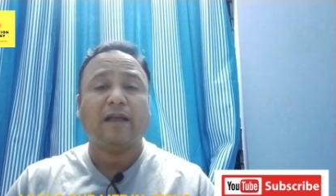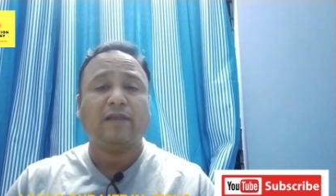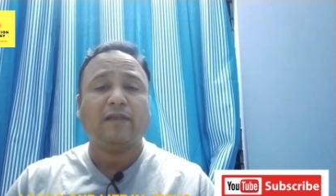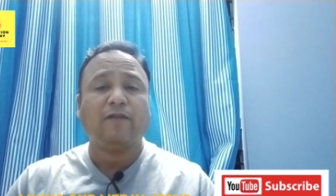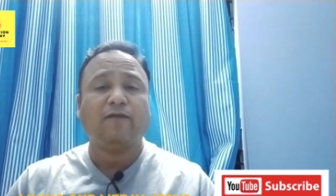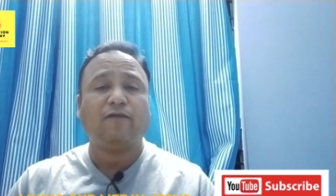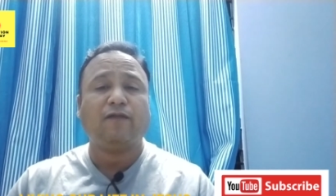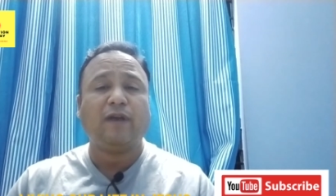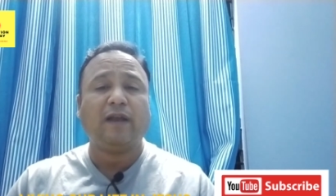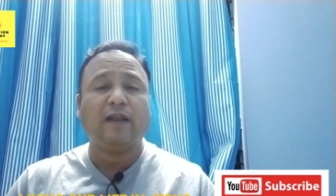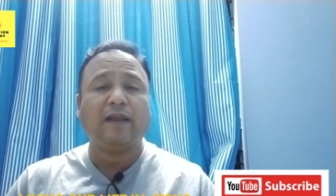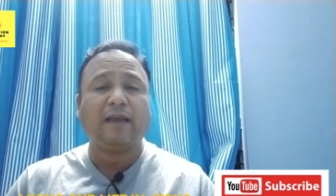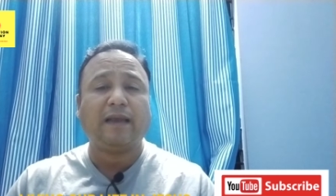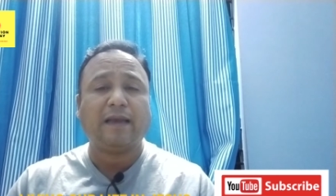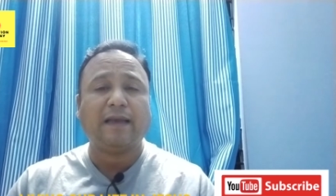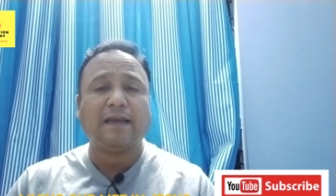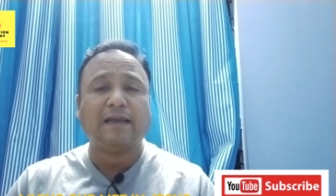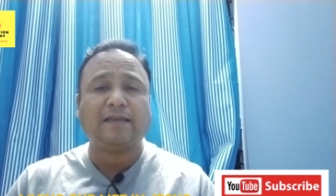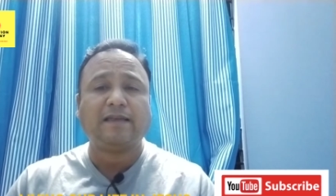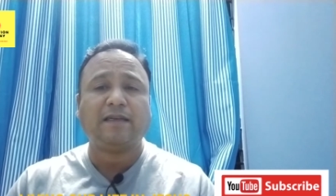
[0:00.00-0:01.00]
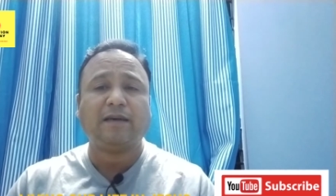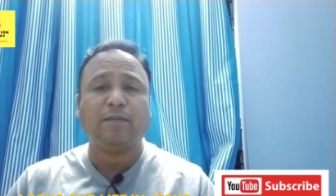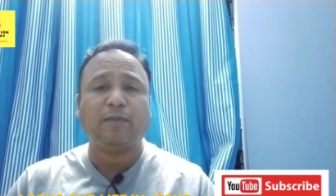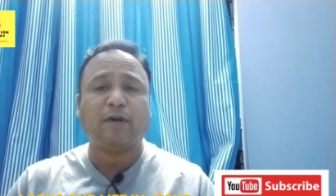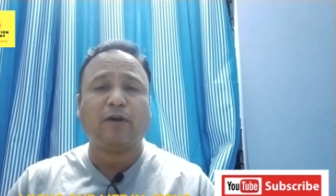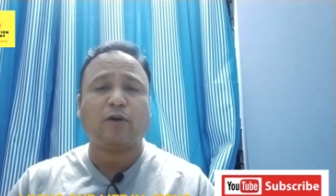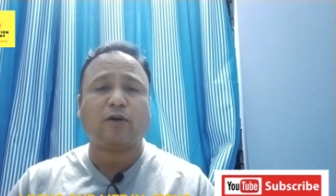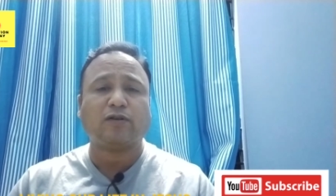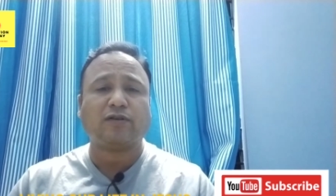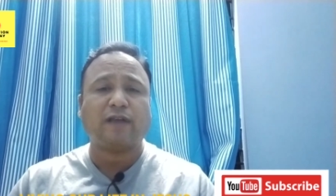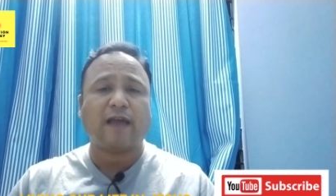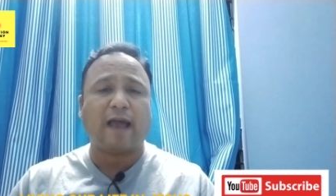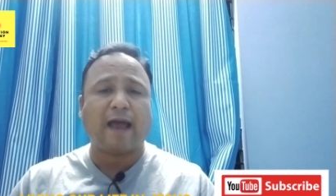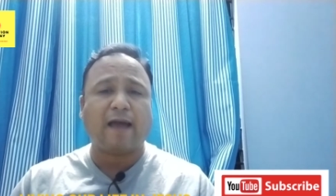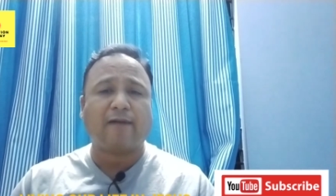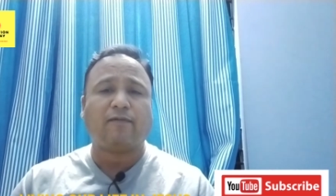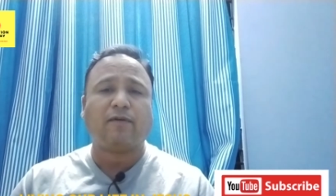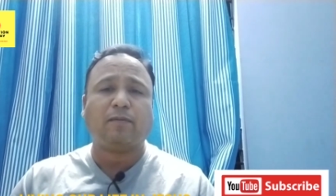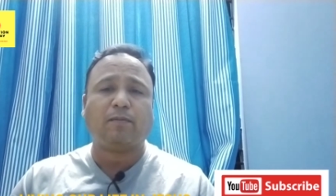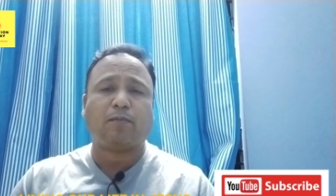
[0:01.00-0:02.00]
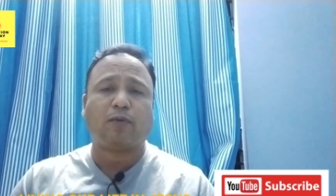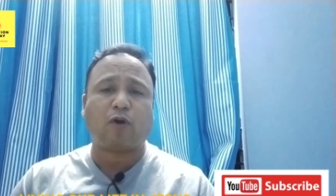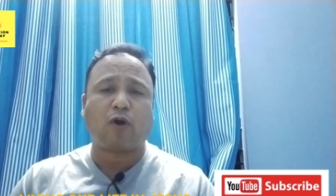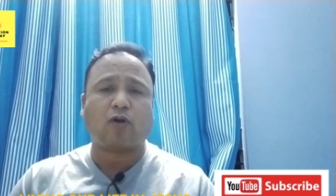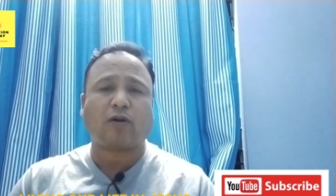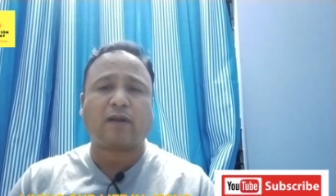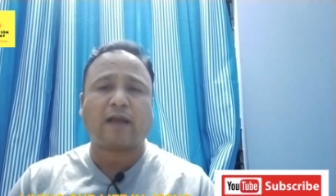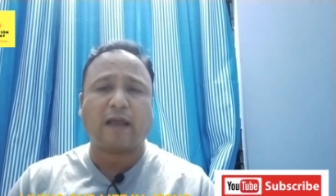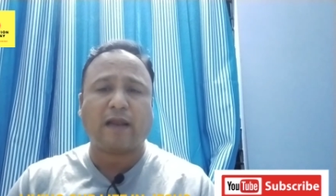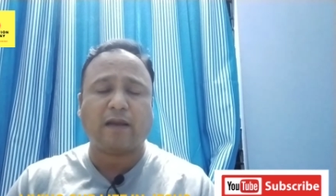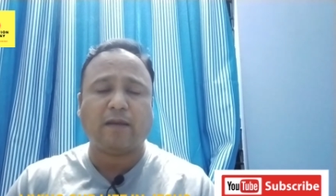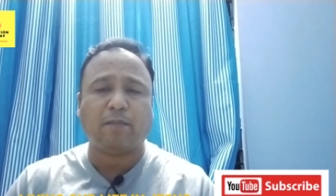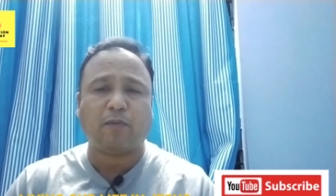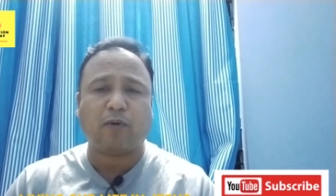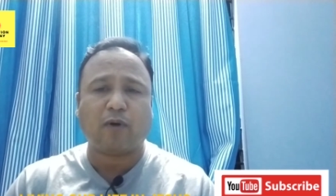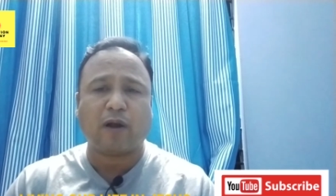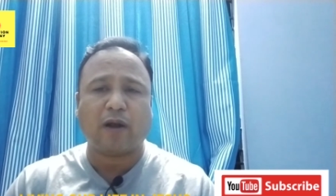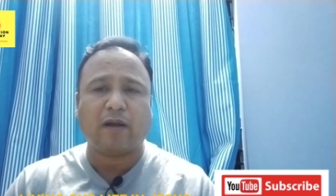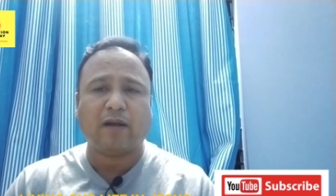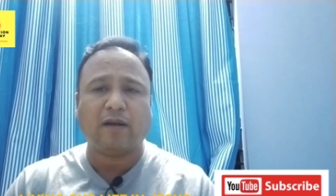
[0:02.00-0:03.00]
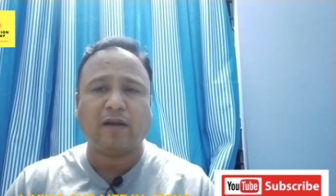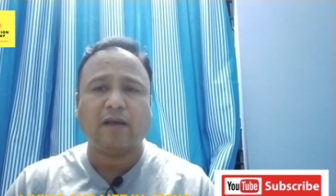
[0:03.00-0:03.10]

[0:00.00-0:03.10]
they feel guilty because they haven't brought any bread.